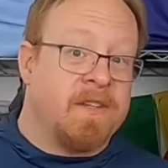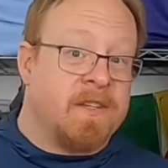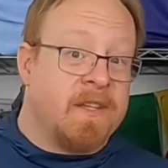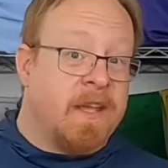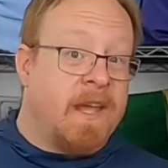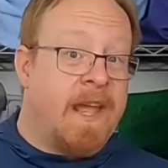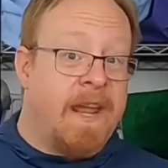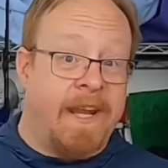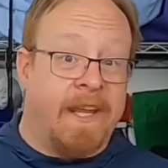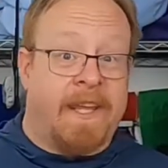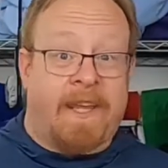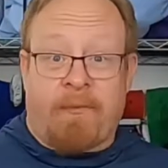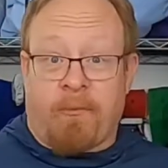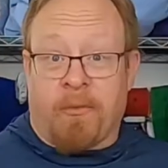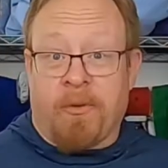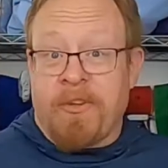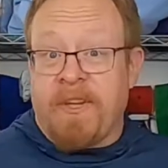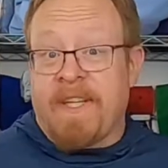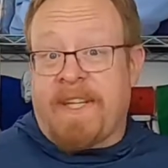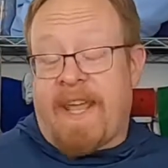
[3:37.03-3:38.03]
And it
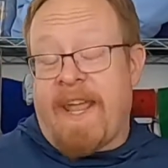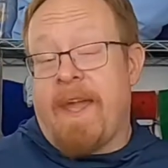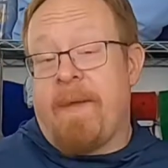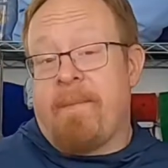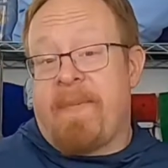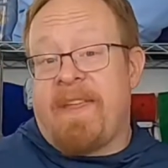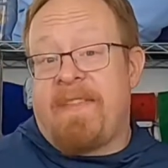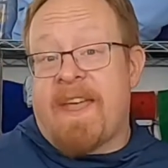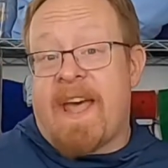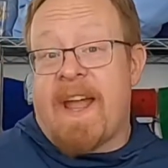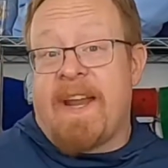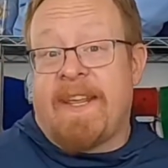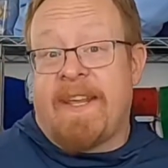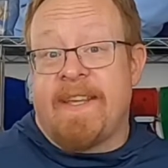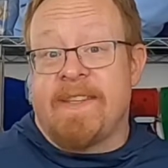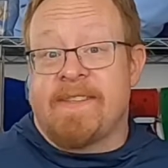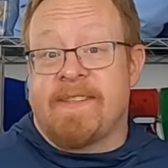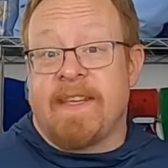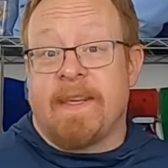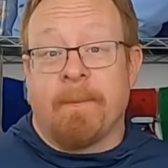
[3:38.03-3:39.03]
really can be that
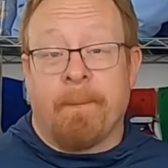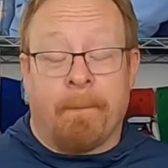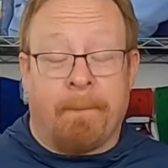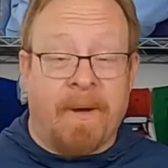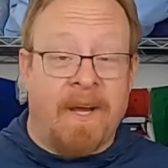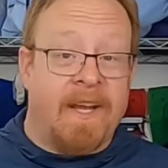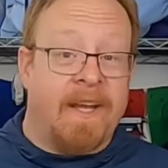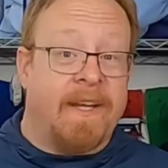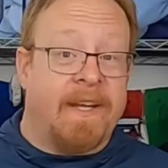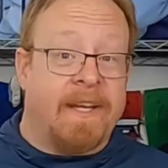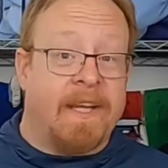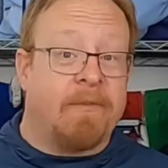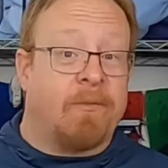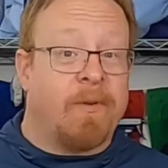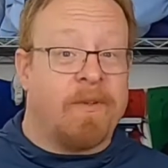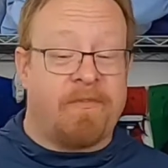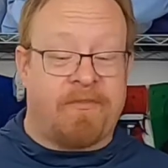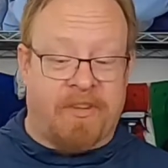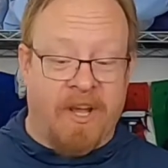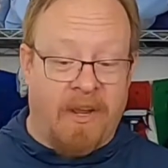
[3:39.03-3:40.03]
easy. But if
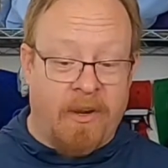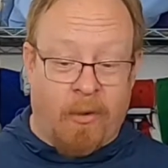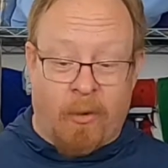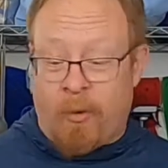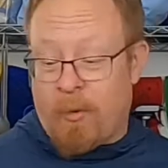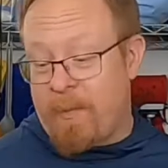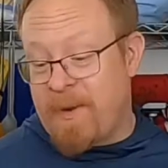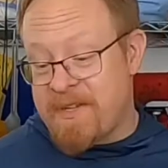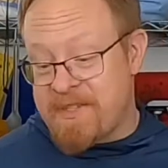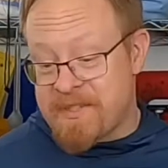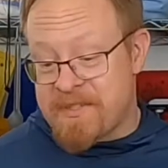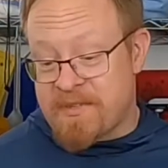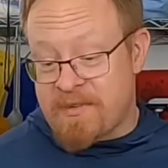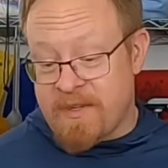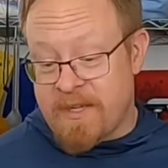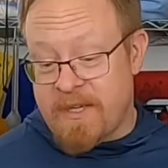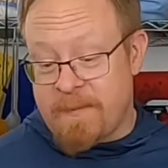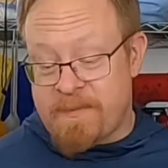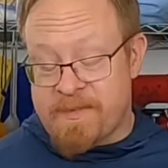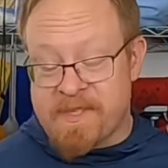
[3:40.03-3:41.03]
we've done a whole bunch of
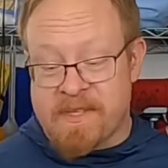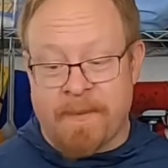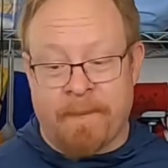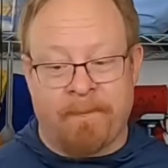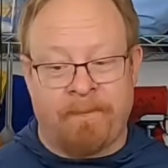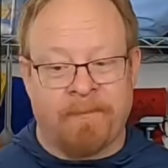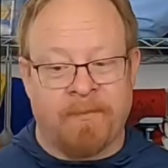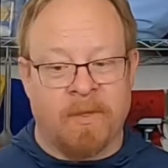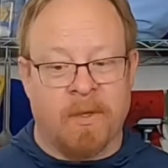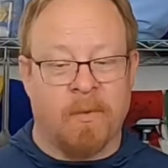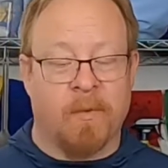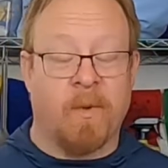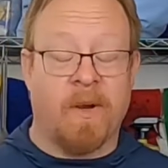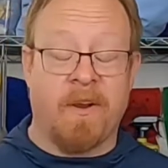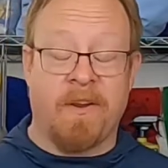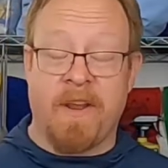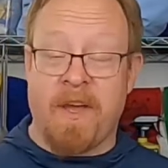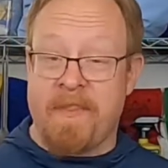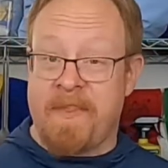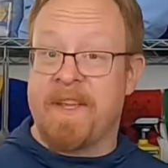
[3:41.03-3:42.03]
trips where
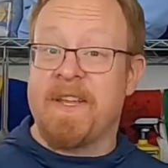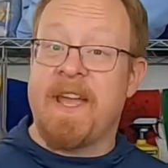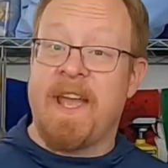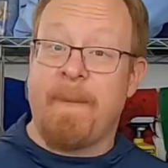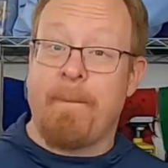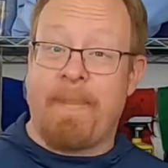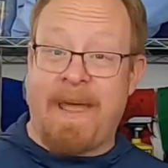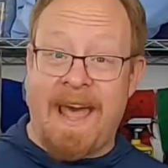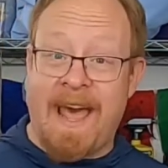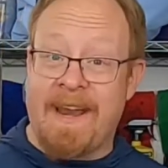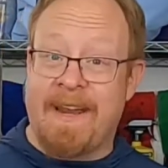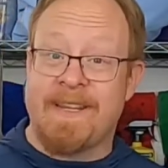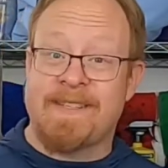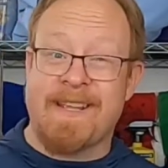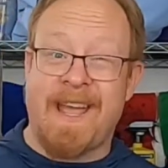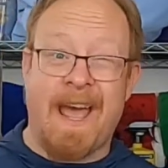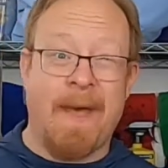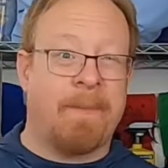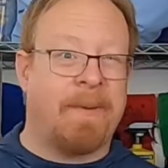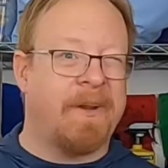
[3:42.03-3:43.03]
nothing bad has
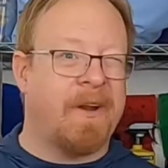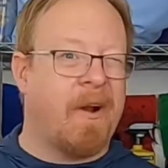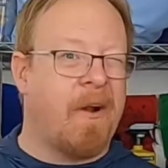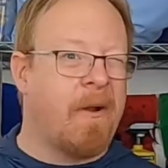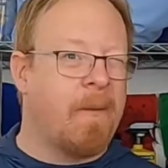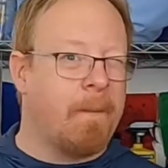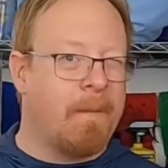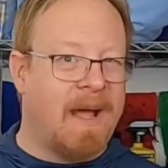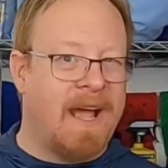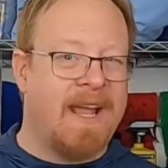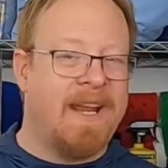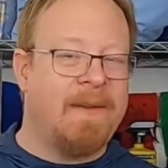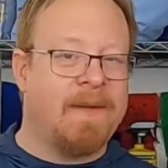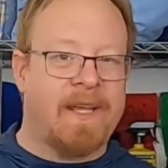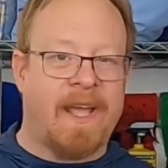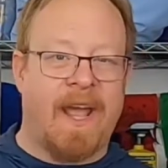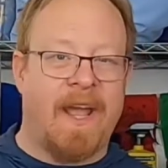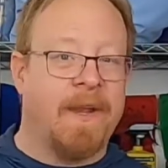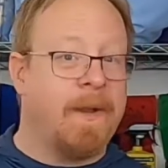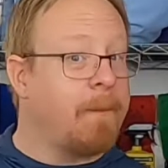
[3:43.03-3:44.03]
happened, our mind
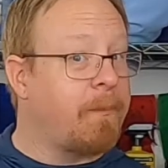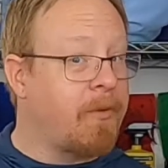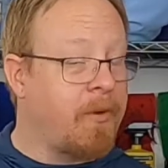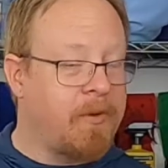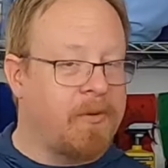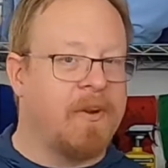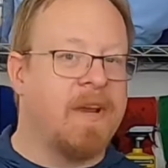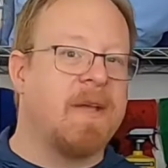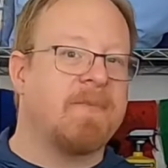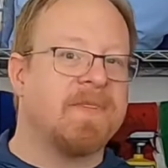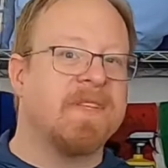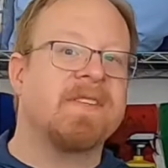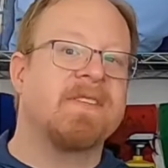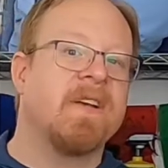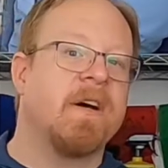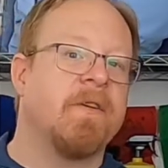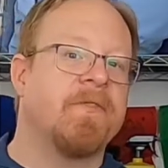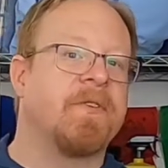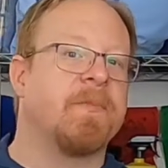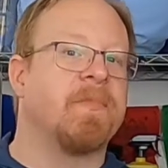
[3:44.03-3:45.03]
kind of programs
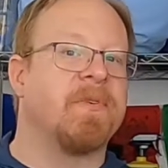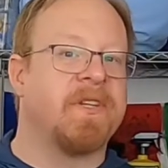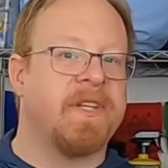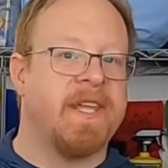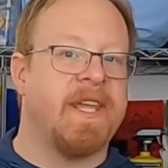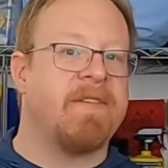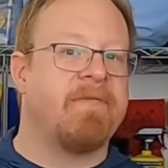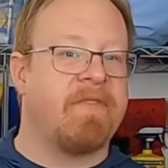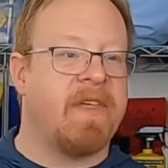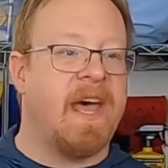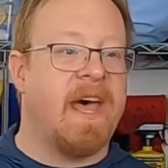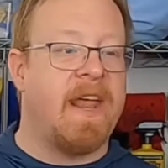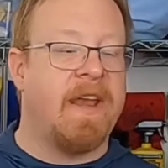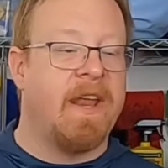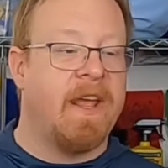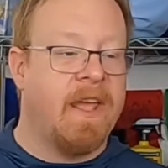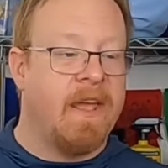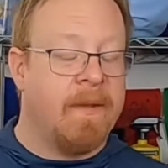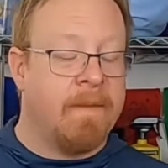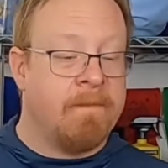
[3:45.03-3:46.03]
itself to believe that
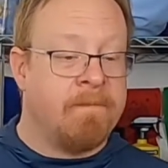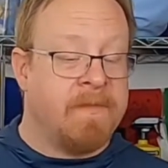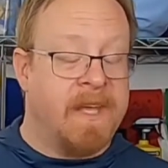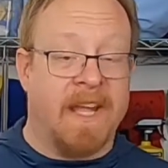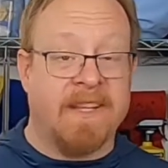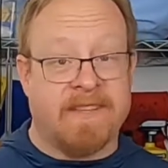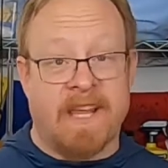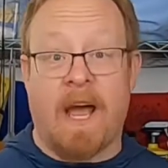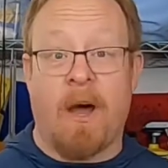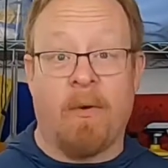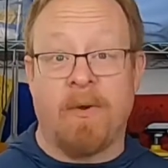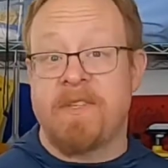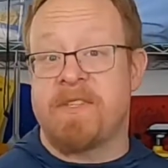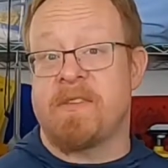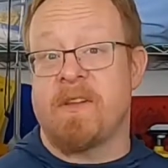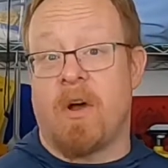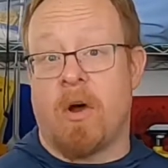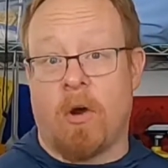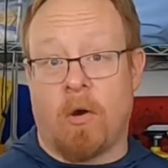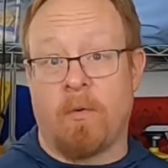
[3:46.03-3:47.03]
that's how it's
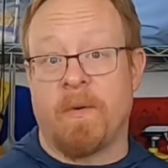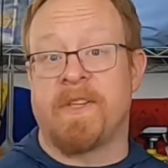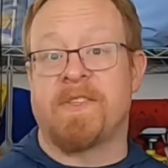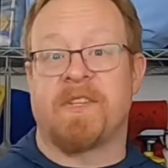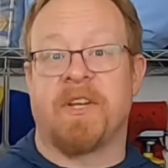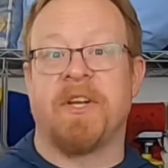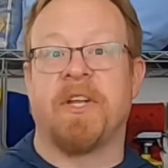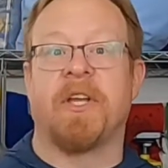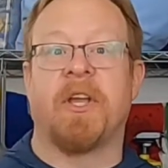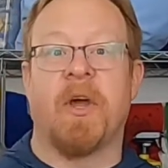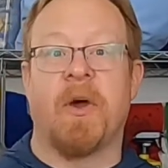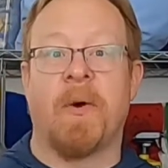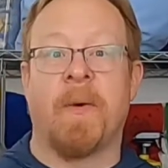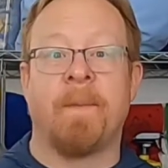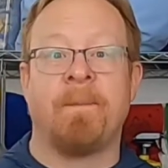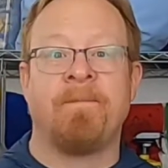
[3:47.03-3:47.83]
always going to go.